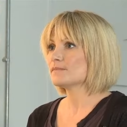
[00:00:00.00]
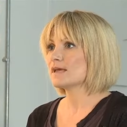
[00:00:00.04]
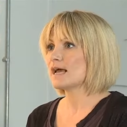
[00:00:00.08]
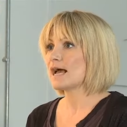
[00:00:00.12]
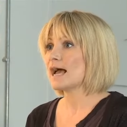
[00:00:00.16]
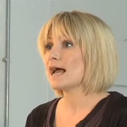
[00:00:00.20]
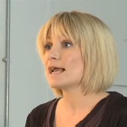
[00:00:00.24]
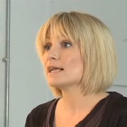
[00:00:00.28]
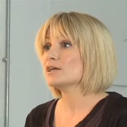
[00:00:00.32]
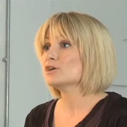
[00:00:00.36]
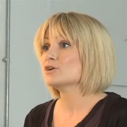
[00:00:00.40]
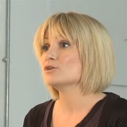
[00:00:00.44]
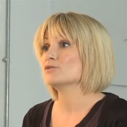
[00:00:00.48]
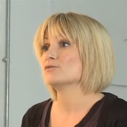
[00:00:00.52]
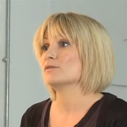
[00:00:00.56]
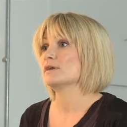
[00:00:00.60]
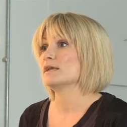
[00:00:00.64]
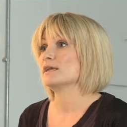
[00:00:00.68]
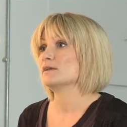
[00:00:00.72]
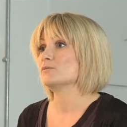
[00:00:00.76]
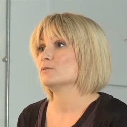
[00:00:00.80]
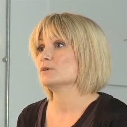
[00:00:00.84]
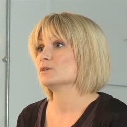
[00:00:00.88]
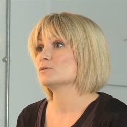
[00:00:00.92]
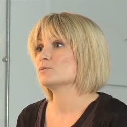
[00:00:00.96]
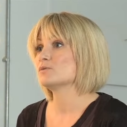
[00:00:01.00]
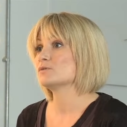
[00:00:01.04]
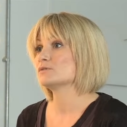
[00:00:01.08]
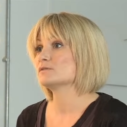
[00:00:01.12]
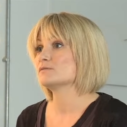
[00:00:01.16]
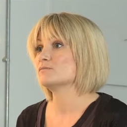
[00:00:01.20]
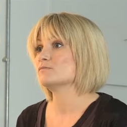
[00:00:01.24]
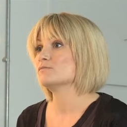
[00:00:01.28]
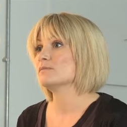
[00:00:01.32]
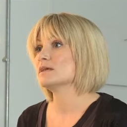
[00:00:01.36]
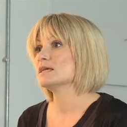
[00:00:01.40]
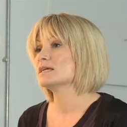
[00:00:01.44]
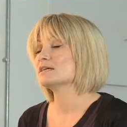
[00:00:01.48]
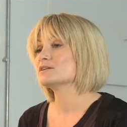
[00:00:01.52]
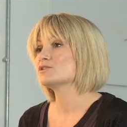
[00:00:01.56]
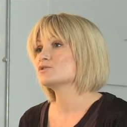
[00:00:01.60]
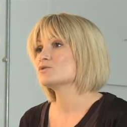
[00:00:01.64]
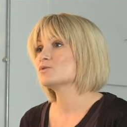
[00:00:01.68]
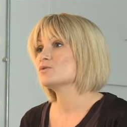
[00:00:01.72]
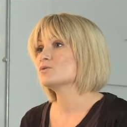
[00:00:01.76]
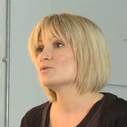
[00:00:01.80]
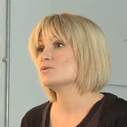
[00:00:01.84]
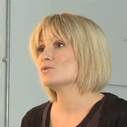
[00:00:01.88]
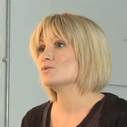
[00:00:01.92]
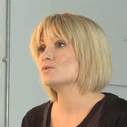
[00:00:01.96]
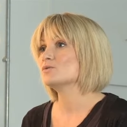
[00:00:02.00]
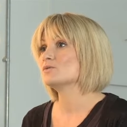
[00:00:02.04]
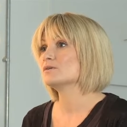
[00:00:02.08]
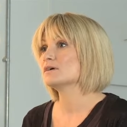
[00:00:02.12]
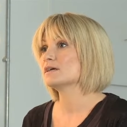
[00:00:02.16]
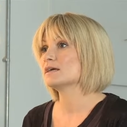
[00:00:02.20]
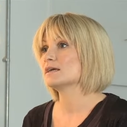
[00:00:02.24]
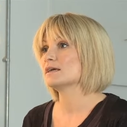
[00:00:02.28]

angry, which wasn't me at all.